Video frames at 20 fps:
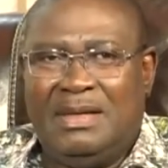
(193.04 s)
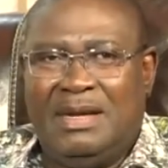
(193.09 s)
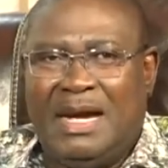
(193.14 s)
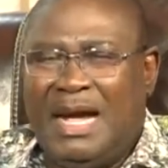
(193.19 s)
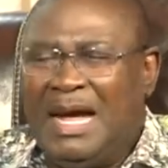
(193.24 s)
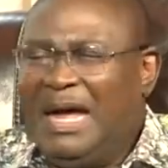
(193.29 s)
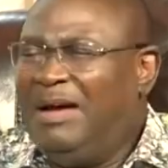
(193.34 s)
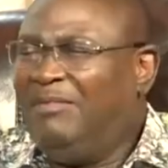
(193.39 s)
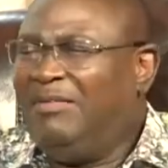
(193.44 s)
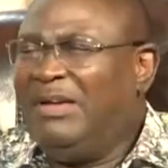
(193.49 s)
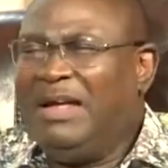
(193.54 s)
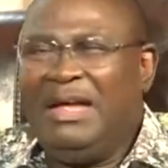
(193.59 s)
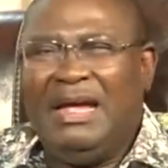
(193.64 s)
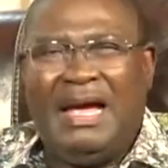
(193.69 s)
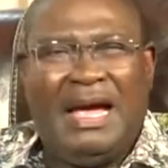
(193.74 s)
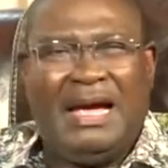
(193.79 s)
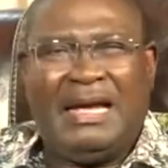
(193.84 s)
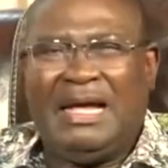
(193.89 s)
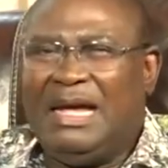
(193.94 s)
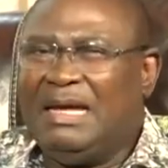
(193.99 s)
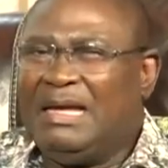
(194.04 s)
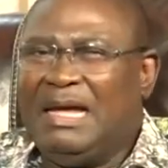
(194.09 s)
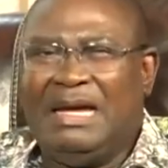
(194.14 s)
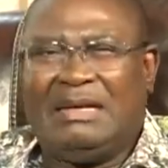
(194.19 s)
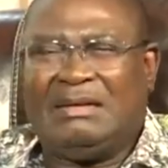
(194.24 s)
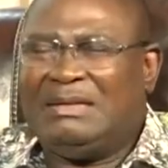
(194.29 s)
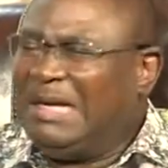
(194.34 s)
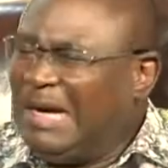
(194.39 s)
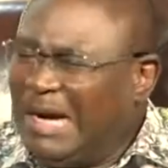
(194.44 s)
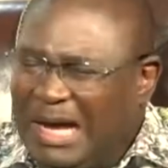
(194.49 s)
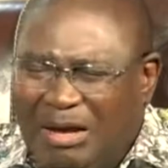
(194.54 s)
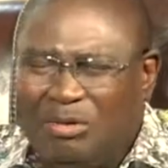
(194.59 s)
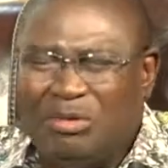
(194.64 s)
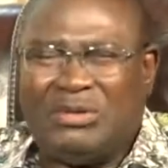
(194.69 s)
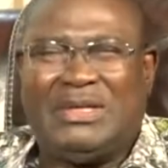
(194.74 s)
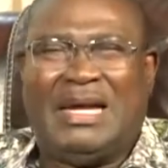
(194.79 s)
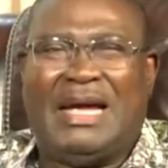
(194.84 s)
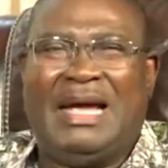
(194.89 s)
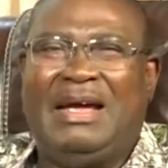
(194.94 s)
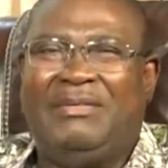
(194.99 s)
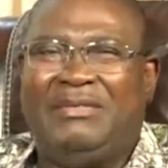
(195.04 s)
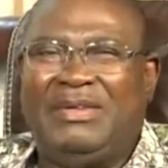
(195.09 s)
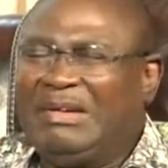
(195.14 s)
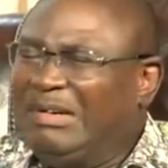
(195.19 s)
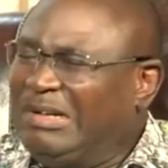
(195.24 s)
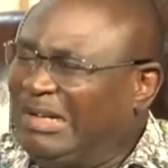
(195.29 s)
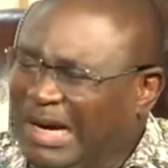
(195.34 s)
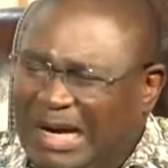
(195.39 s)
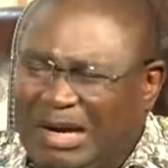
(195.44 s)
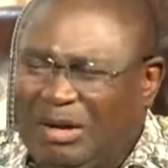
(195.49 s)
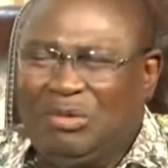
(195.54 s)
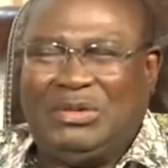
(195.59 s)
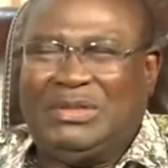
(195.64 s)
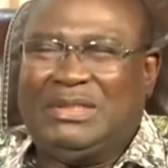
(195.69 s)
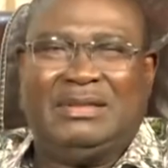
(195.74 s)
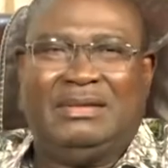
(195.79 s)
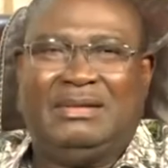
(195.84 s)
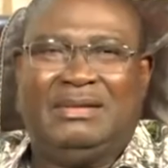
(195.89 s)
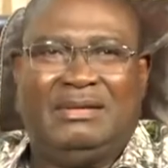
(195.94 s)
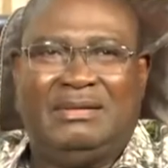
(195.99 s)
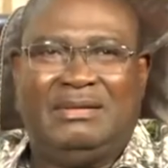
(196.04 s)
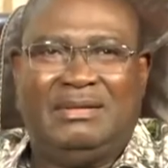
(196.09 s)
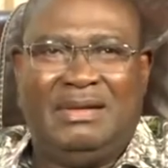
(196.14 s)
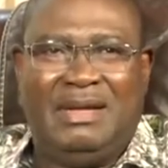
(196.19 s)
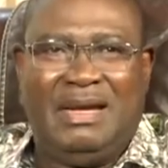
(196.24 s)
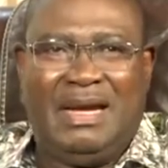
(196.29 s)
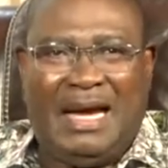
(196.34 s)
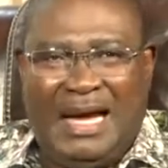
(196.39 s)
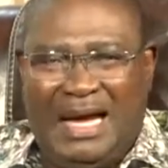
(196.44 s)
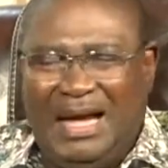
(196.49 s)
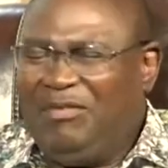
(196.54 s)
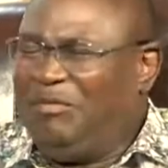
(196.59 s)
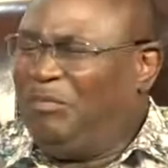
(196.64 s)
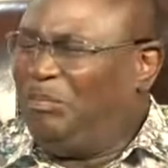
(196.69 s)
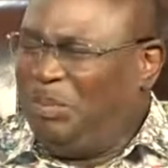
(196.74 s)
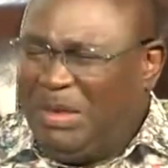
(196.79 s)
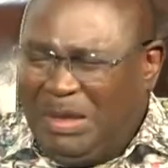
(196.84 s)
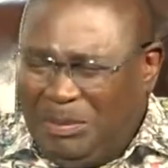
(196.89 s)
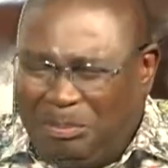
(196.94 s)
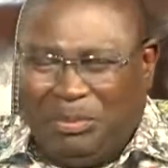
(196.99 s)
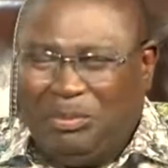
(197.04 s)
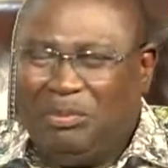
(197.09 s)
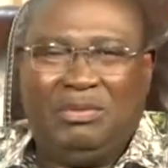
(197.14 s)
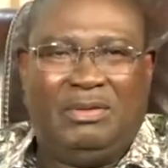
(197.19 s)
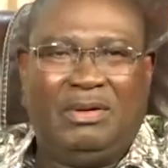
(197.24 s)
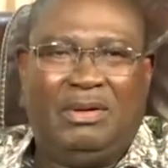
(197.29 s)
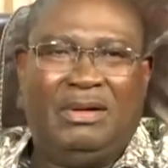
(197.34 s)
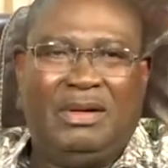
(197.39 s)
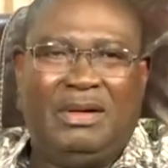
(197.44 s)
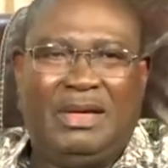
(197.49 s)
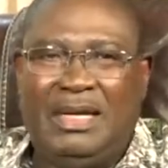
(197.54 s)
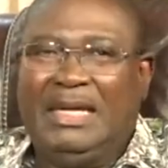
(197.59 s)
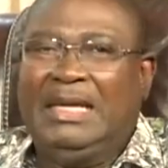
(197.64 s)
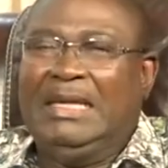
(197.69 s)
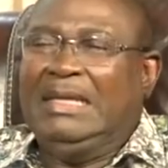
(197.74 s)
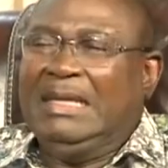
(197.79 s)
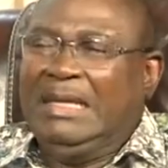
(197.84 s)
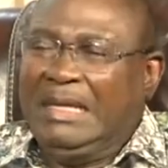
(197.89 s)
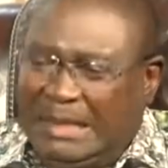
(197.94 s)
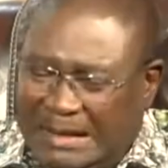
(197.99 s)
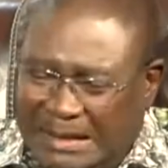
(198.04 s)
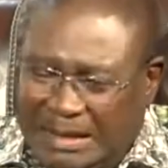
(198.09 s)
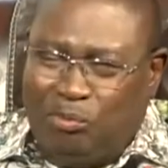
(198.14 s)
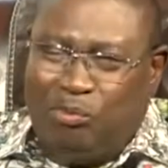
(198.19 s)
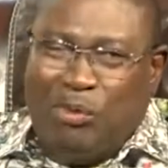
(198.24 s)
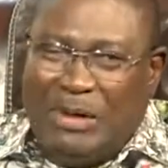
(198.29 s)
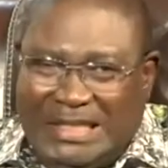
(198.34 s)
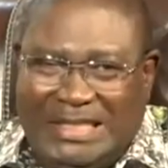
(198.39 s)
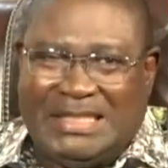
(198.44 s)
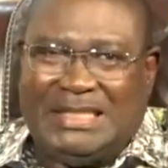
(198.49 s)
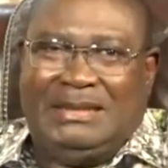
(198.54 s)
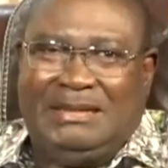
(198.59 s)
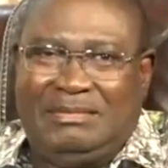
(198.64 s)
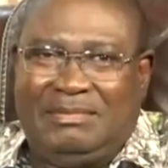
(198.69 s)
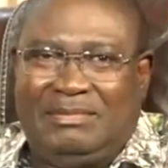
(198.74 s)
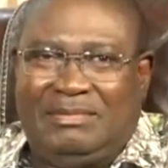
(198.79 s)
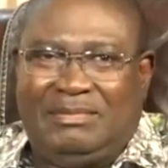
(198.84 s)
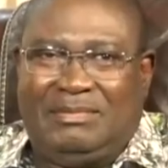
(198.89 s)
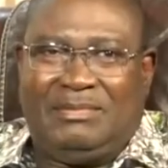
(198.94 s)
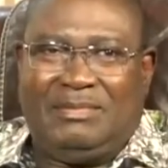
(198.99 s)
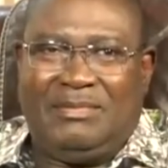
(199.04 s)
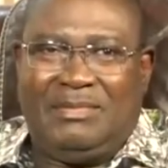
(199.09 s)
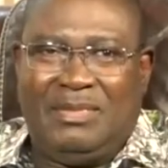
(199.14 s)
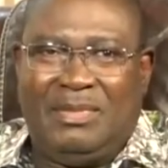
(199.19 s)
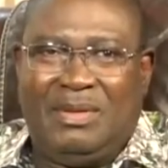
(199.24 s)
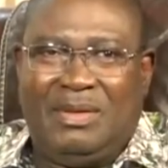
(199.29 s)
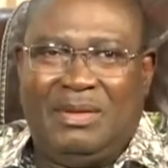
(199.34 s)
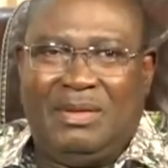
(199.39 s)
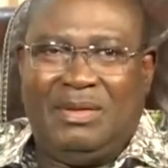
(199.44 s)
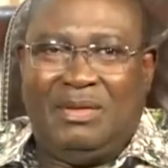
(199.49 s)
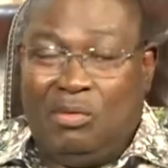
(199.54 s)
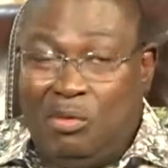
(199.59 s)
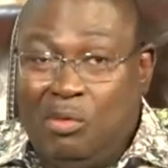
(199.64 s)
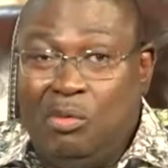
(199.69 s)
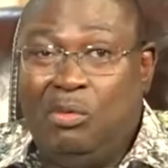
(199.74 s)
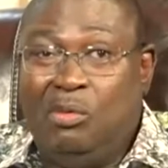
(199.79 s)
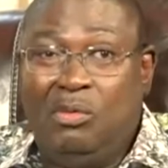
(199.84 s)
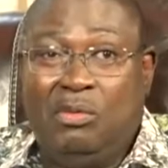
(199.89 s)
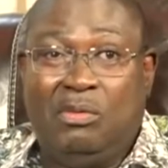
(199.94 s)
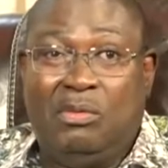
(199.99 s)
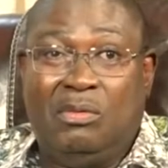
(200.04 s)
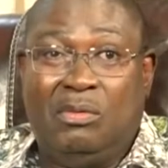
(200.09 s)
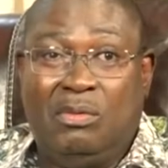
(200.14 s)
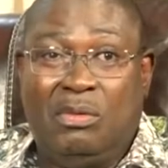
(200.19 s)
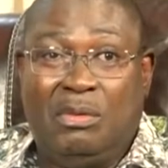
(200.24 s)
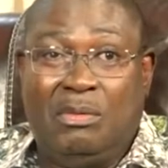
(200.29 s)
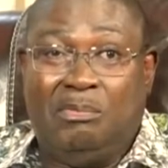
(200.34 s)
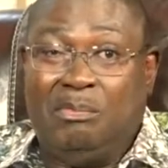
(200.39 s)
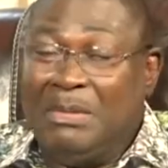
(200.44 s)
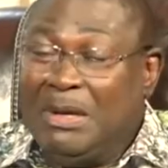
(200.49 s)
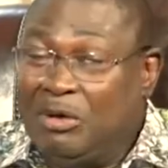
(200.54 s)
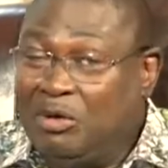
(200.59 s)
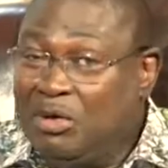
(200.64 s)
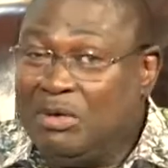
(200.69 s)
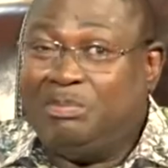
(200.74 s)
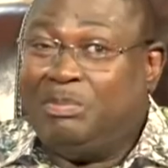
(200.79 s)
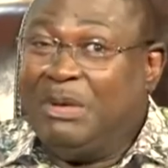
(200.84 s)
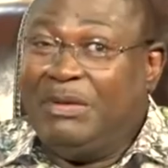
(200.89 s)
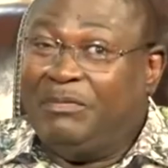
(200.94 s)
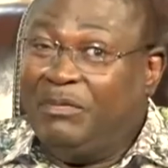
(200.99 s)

I have a crowd. I have a crowd. I have people in the waiting who may not be